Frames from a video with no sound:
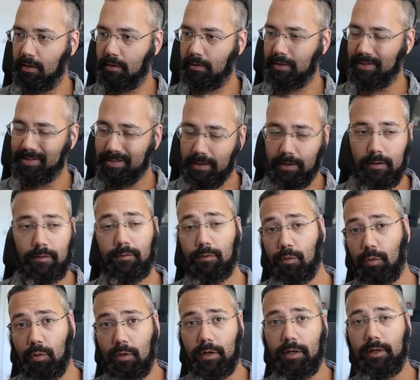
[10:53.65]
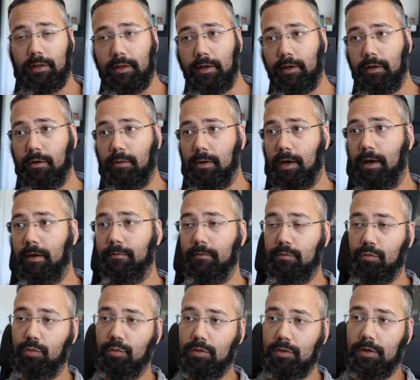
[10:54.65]
the second floor, and there you have
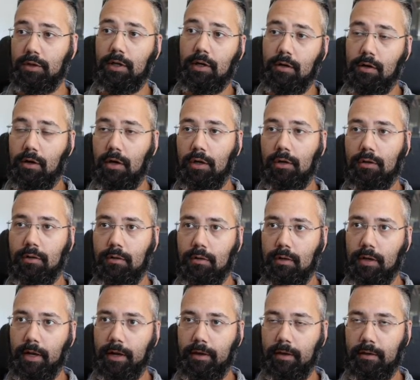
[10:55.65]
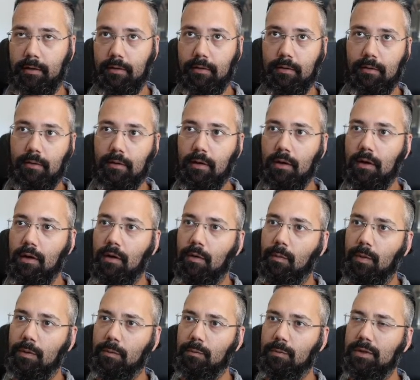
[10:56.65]
routes that are not like,
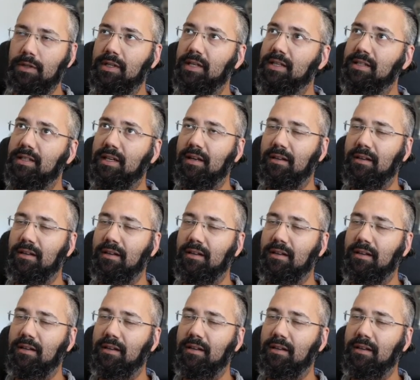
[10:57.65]
what did they say?